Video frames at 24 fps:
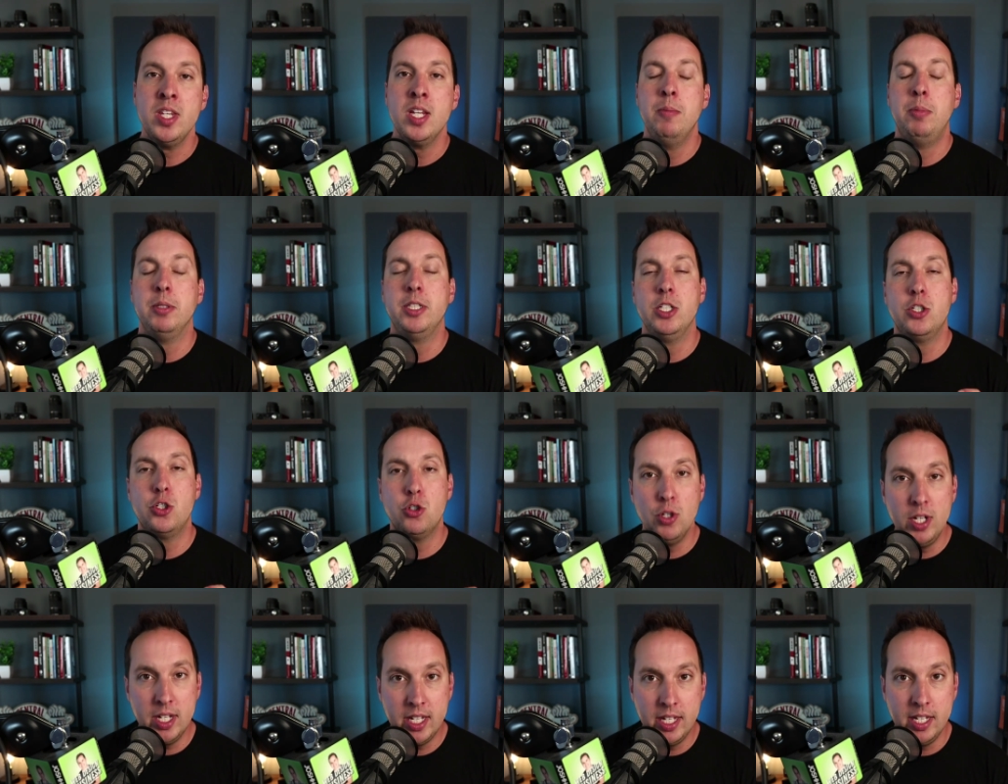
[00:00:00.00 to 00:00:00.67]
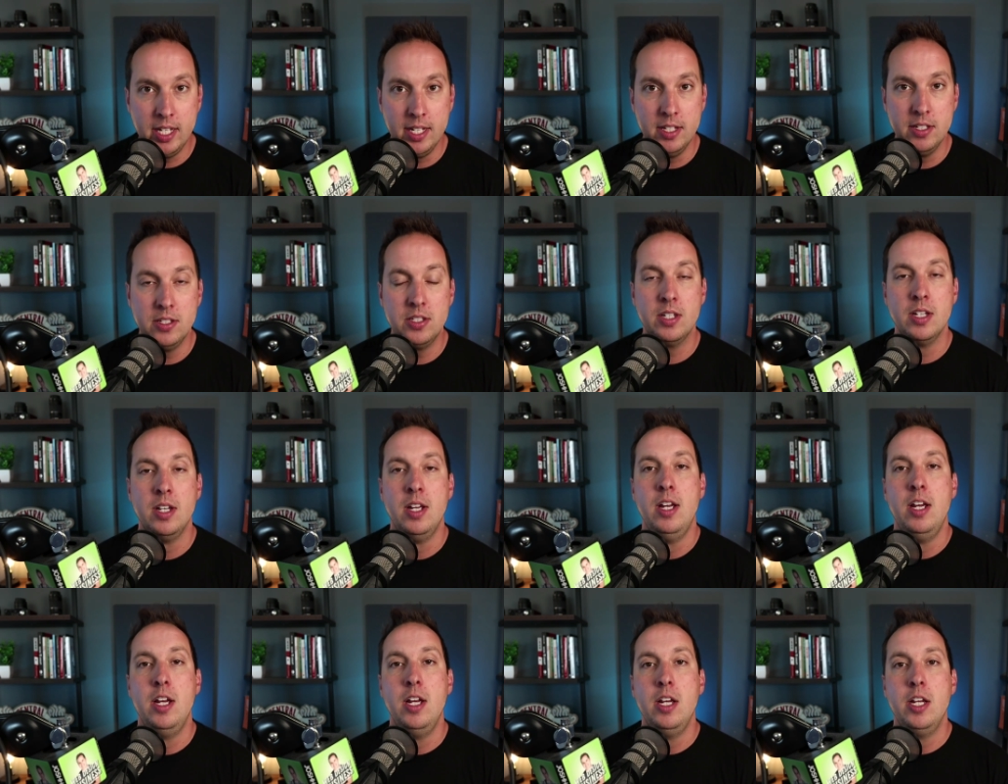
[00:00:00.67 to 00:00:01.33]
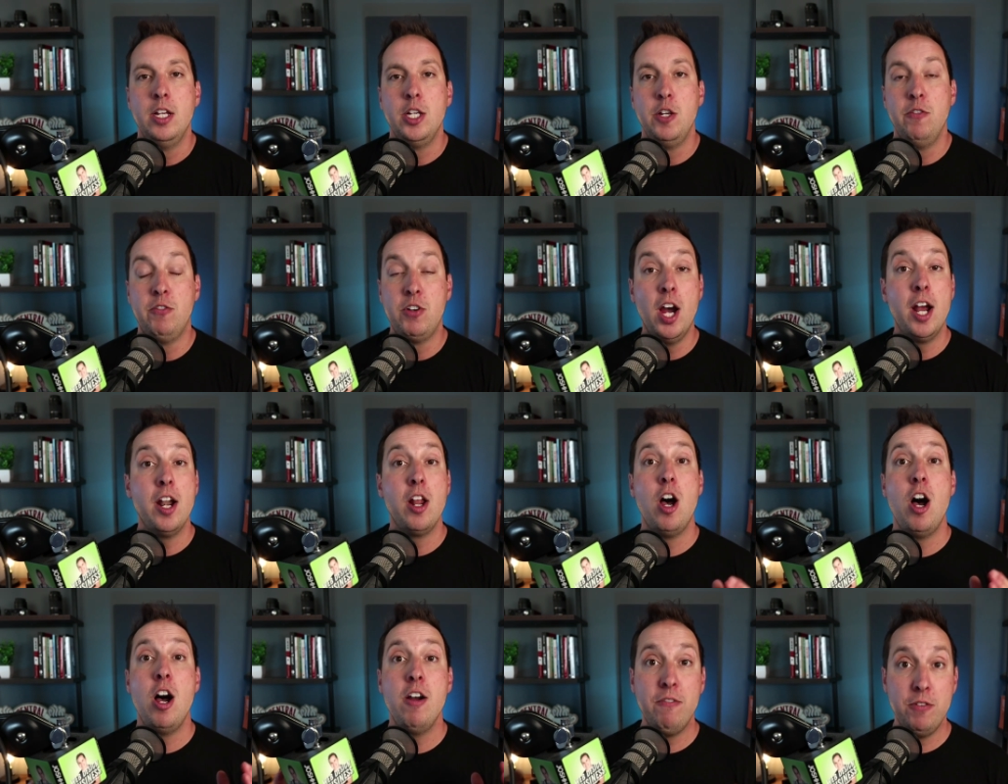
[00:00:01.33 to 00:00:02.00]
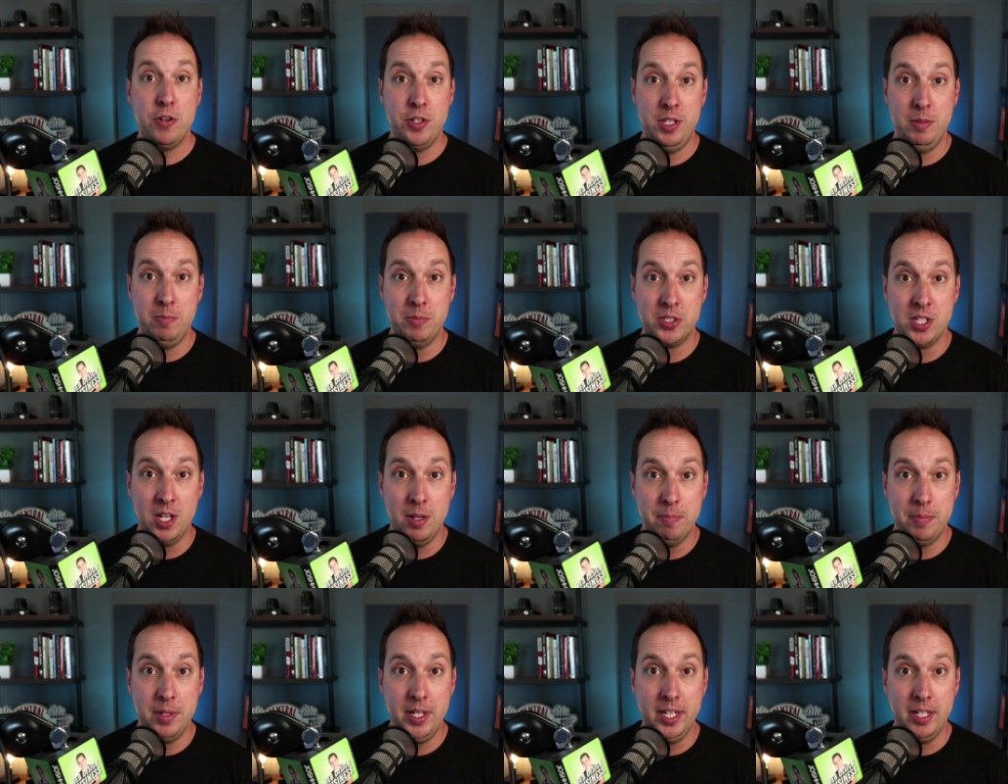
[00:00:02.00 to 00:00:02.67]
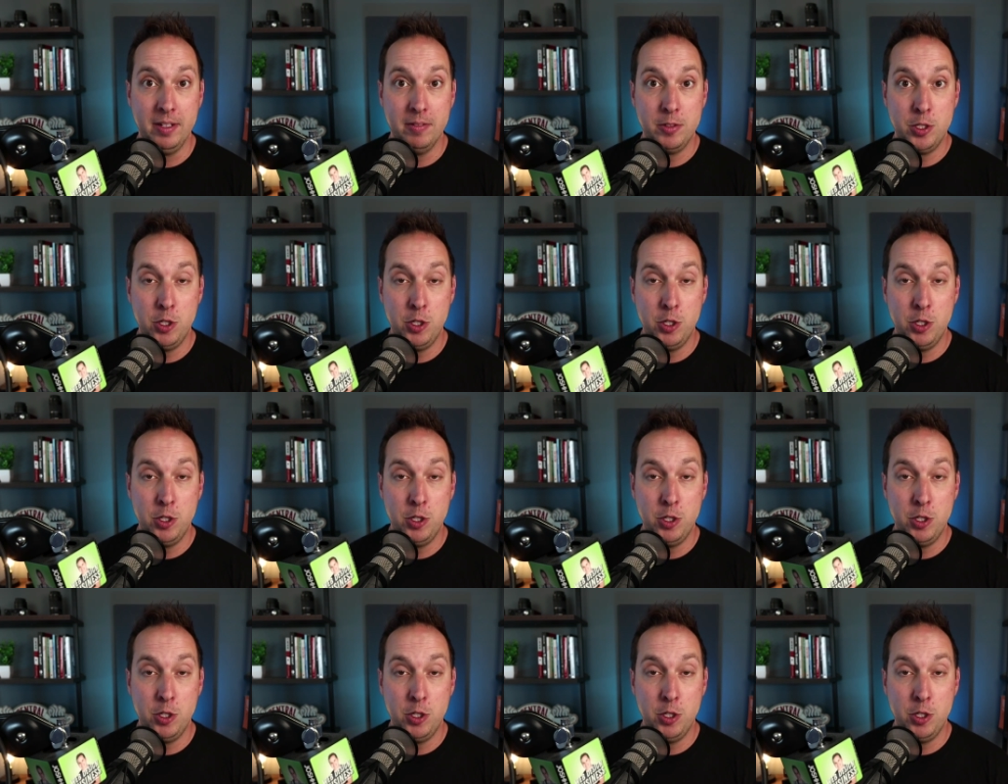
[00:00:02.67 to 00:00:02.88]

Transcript: But the trick is you've got to offer them something.